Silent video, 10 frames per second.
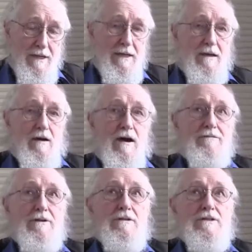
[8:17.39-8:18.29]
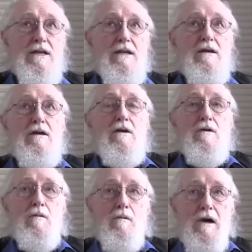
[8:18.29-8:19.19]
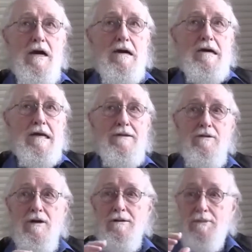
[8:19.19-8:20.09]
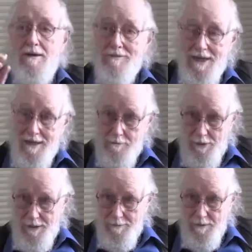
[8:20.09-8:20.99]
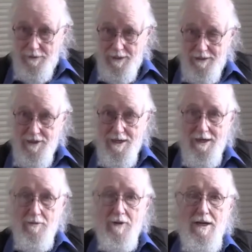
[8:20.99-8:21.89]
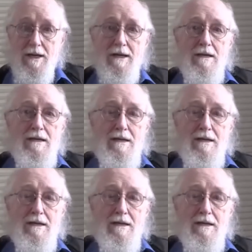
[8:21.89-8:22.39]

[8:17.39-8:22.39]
they often say, wow, I hadn't thought about that problem in production that way.